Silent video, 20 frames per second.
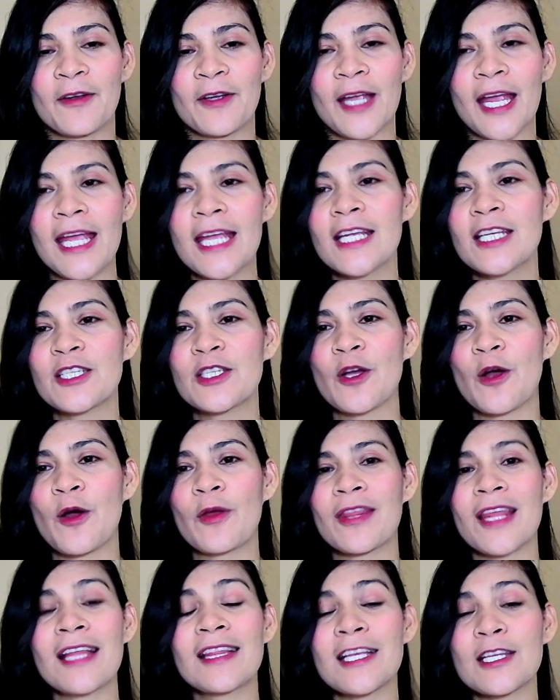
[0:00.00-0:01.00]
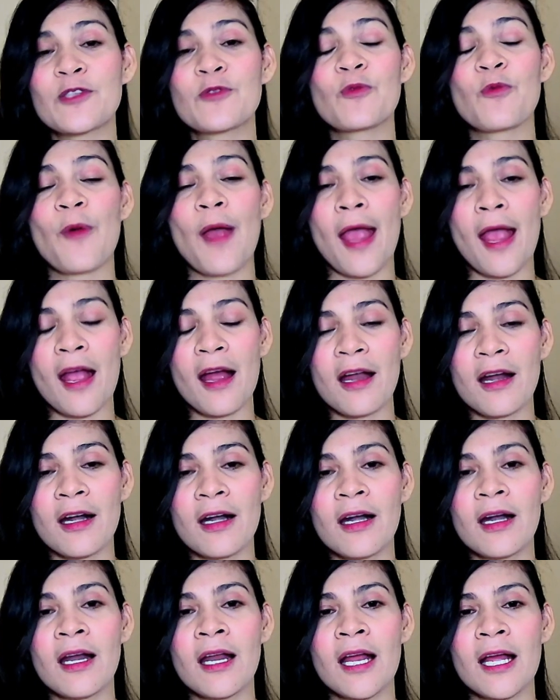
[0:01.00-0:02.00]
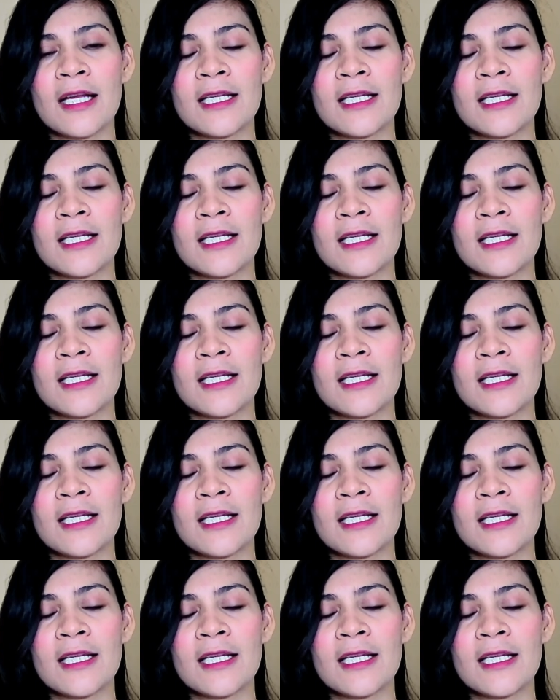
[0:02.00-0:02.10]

Okay, so that is where